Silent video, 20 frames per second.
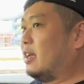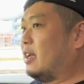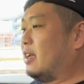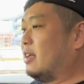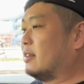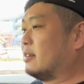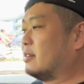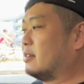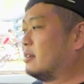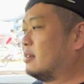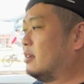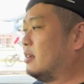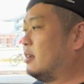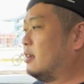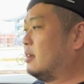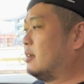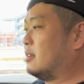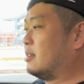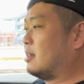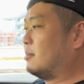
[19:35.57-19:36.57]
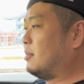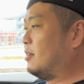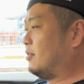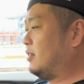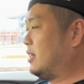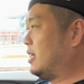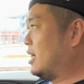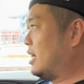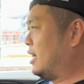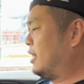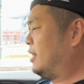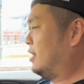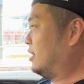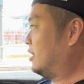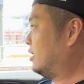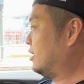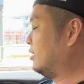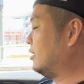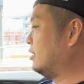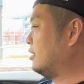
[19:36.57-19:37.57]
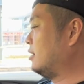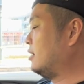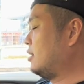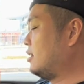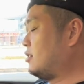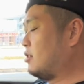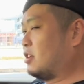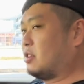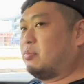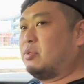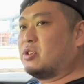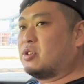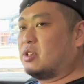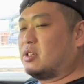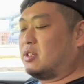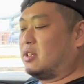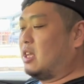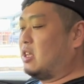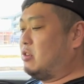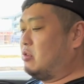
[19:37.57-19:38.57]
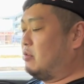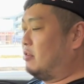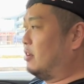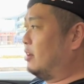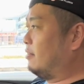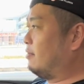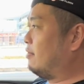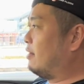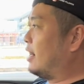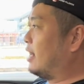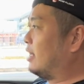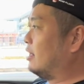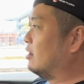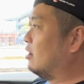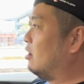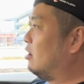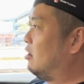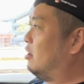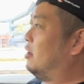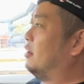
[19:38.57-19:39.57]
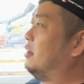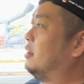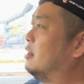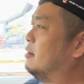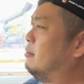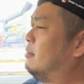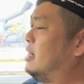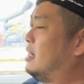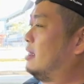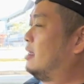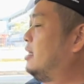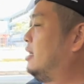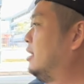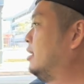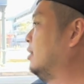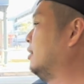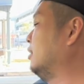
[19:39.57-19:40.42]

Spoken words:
as some of the other transmissions that you will find on the market.